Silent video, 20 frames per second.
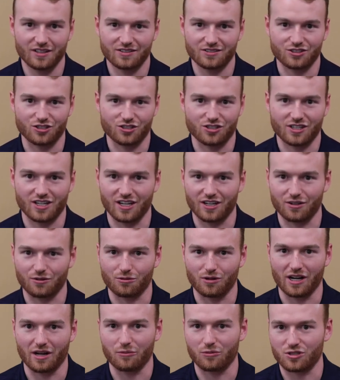Just kind of
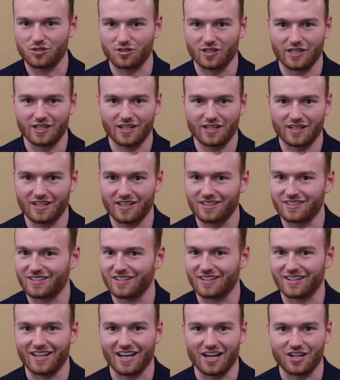ran with sled hockey, did
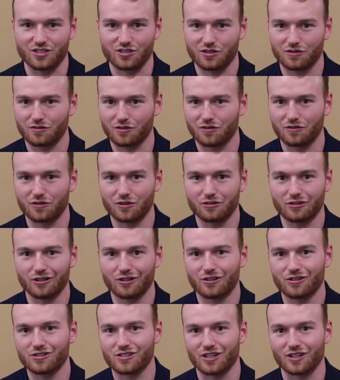it casually for a few
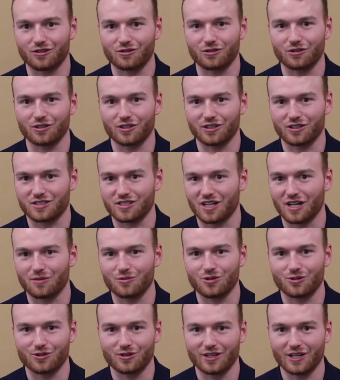years, had a really good time
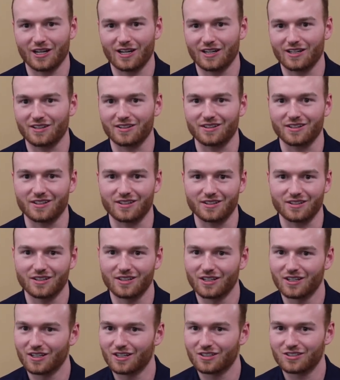doing that, and then
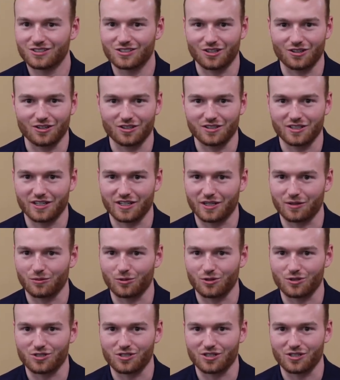started to take it
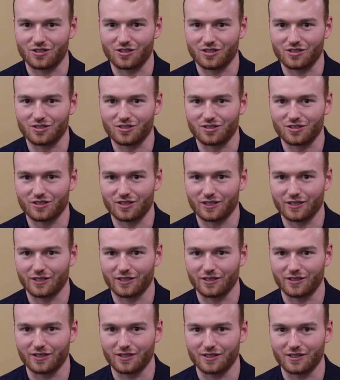more seriously,
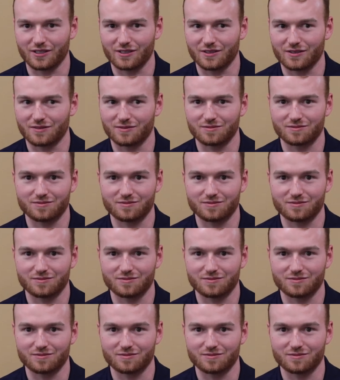and then